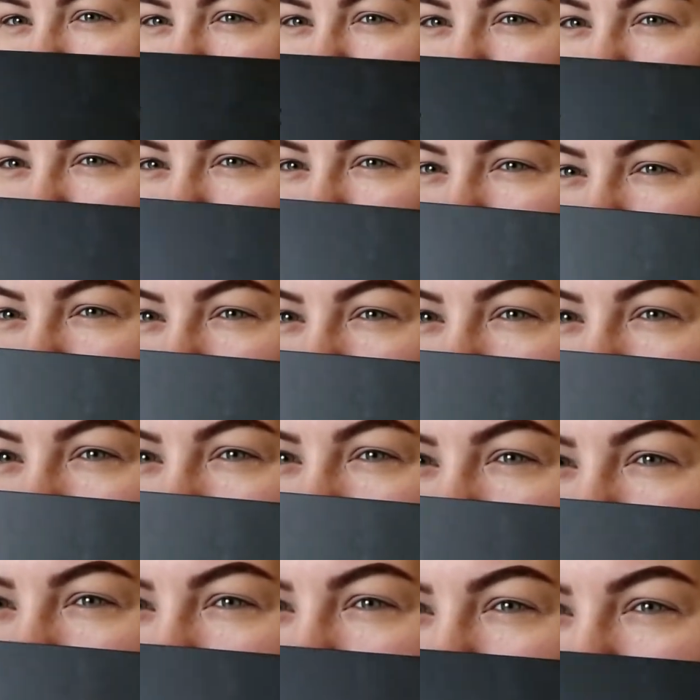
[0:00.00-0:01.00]
James
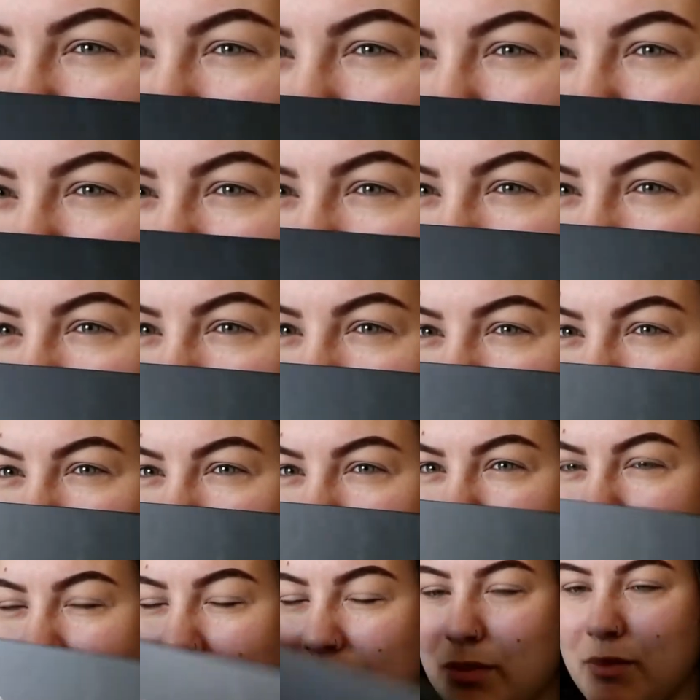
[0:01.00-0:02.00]
Charles
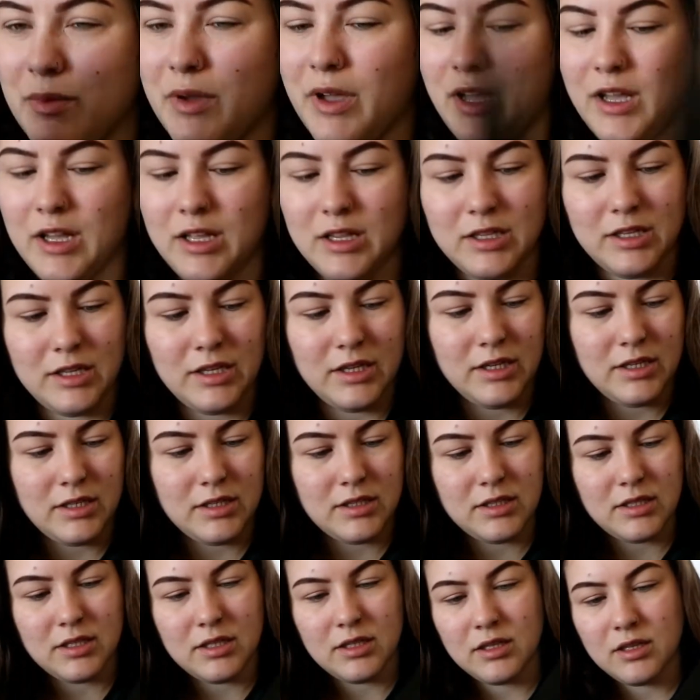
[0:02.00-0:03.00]
Morphe
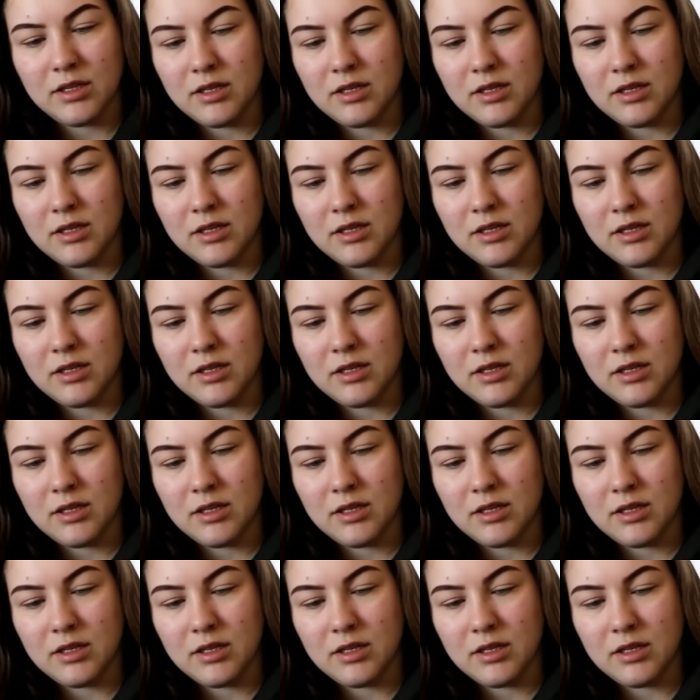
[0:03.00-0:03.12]
palette.